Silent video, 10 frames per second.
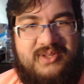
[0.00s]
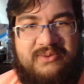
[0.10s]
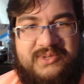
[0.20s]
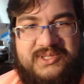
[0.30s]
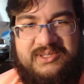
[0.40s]
I
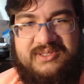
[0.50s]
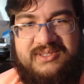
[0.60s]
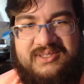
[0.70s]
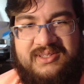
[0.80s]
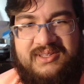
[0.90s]

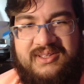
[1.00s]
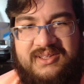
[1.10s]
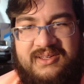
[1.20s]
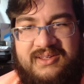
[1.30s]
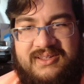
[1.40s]
wasn't
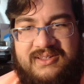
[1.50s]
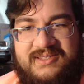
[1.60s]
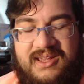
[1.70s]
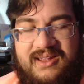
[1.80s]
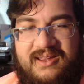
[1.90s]

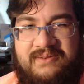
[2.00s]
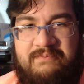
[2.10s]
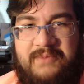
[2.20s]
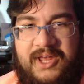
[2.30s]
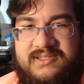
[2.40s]
taking
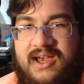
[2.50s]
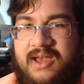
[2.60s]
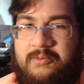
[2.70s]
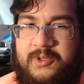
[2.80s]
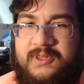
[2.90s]
my
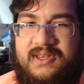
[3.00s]
time with it.